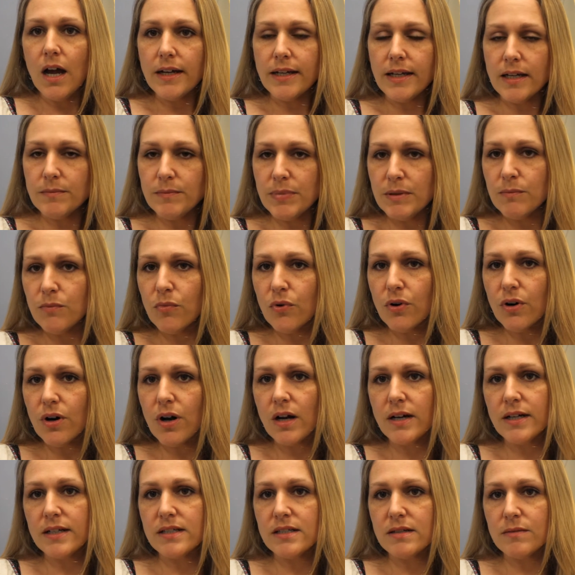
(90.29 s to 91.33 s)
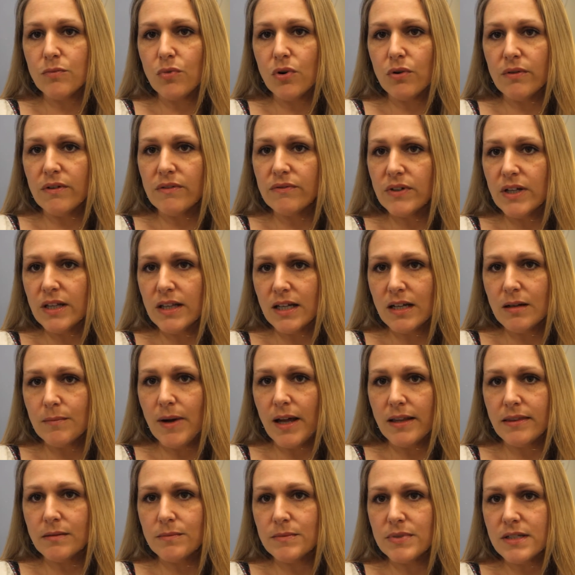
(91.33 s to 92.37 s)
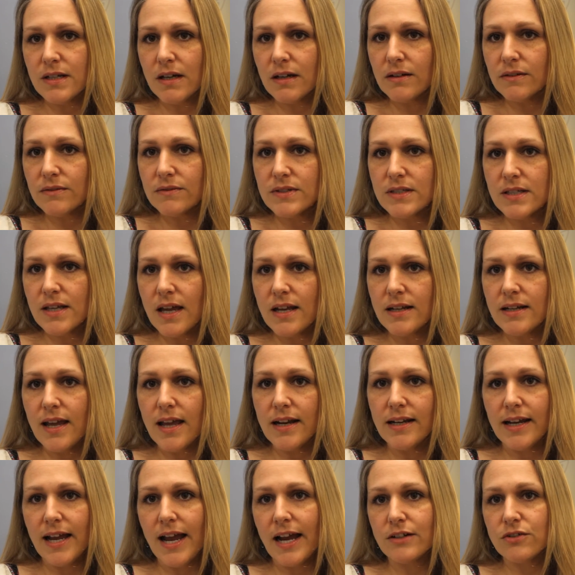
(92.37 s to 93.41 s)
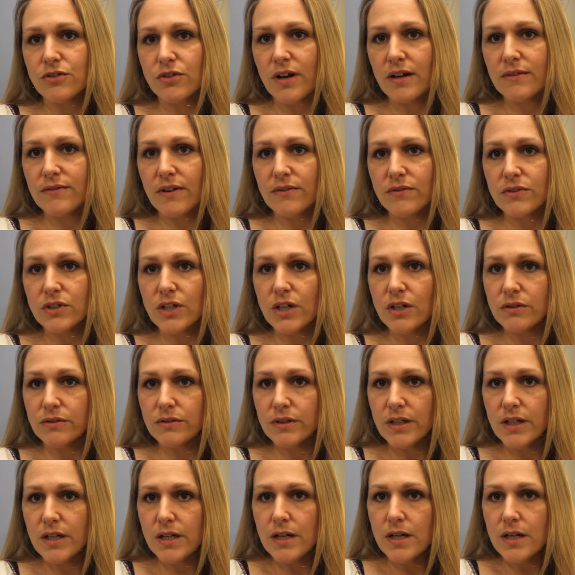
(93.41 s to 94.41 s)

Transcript: can be more honest and more revealing about themselves than any actor I've ever known.